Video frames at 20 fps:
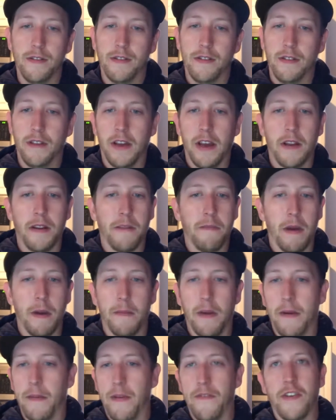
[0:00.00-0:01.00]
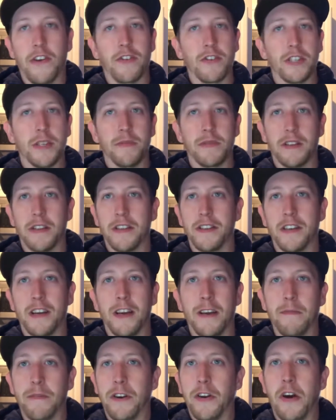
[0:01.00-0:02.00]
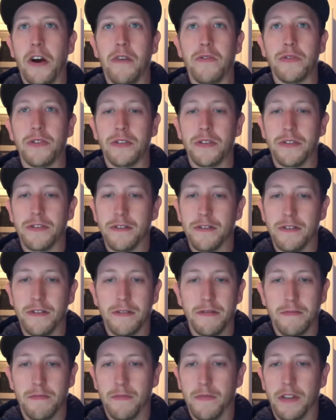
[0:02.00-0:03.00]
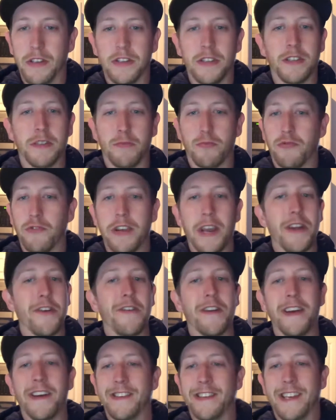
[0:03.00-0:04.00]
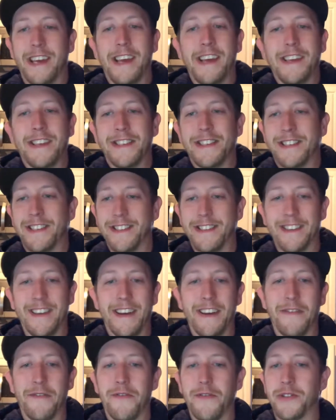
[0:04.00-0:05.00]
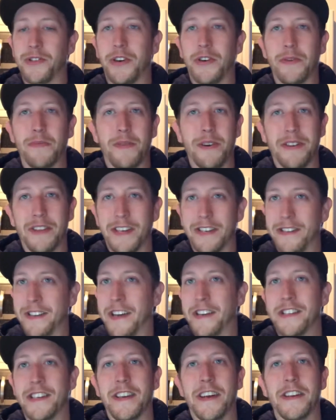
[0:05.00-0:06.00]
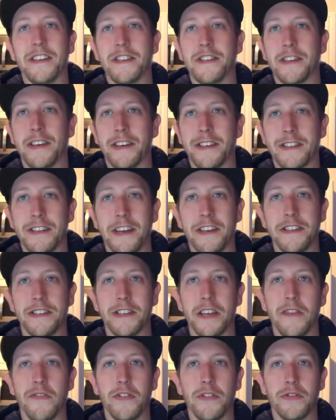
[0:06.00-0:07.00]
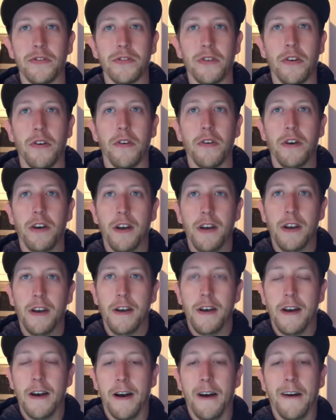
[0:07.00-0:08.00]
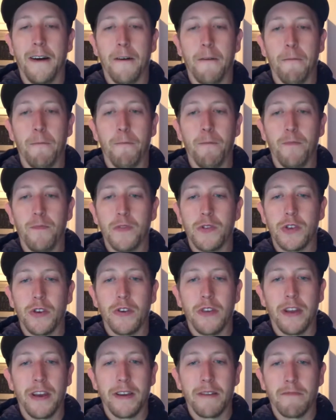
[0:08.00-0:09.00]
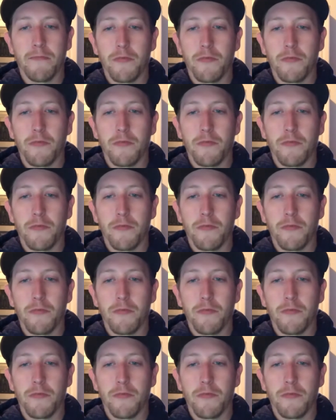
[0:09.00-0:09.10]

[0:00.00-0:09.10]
at, at my fingertips at the time. You know, I was this is pre-internet days. Uh, we're talking about like 1996, 97 or so. Uh, so like